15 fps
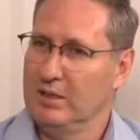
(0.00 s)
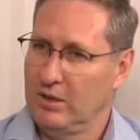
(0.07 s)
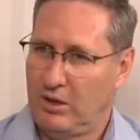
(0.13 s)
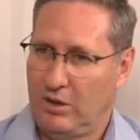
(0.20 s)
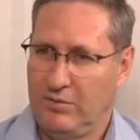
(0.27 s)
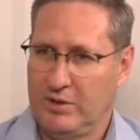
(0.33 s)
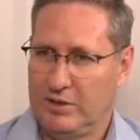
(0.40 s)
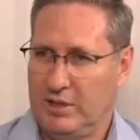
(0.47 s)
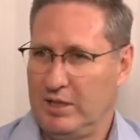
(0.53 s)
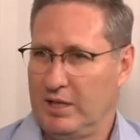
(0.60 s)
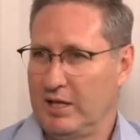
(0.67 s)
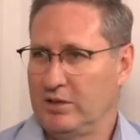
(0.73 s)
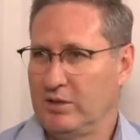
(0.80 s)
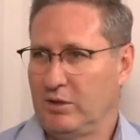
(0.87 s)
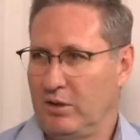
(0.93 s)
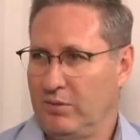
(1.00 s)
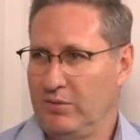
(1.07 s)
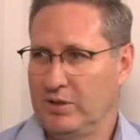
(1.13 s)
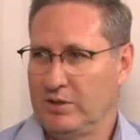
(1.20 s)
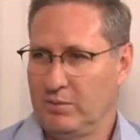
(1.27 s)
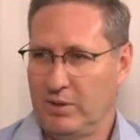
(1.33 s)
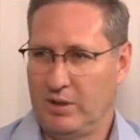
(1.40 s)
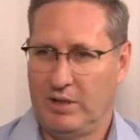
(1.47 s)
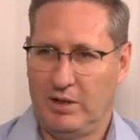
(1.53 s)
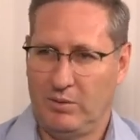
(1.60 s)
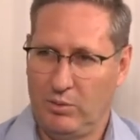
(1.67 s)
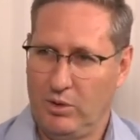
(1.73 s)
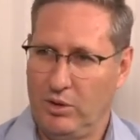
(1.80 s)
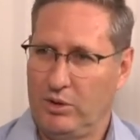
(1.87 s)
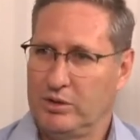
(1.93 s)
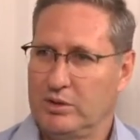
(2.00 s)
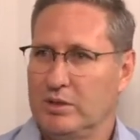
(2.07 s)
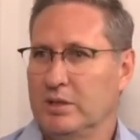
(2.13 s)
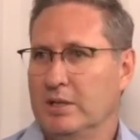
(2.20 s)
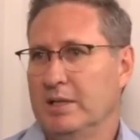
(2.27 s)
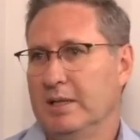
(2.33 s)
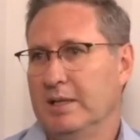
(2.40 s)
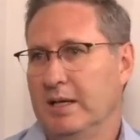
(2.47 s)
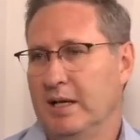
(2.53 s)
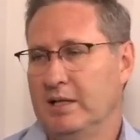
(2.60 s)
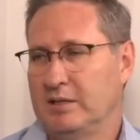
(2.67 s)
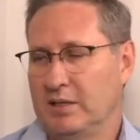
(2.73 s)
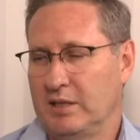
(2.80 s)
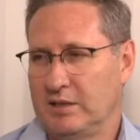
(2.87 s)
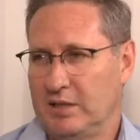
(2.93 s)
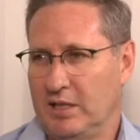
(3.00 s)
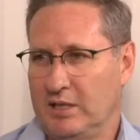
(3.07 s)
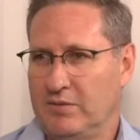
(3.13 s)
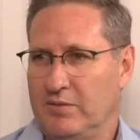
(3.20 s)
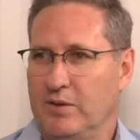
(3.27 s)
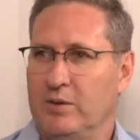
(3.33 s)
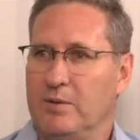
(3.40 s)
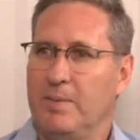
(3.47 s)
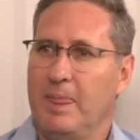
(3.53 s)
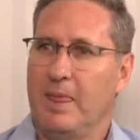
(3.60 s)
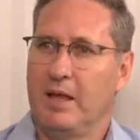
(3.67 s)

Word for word: Obviously, that's an obvious one that worked. It's successful.